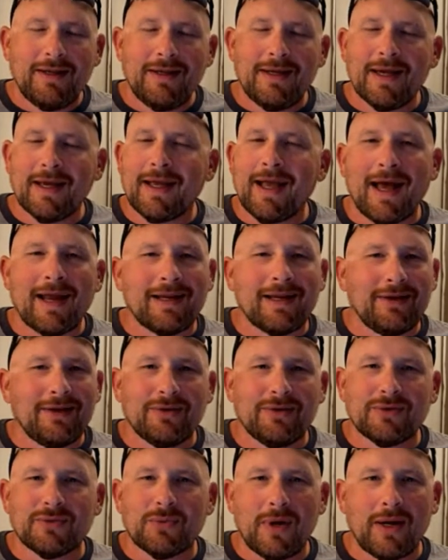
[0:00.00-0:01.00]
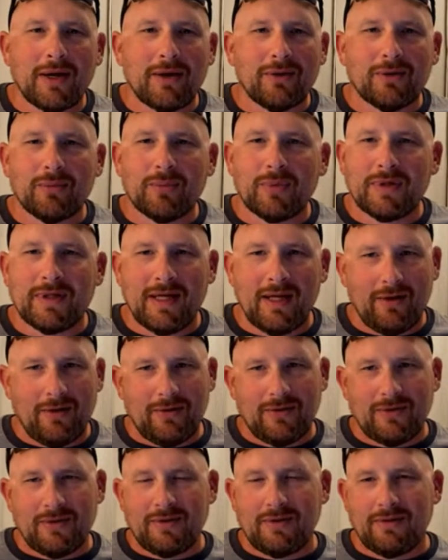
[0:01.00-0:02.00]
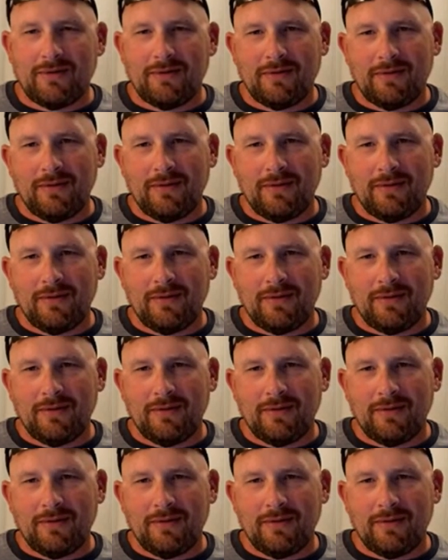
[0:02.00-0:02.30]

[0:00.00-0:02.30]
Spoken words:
you got to use regular potatoes.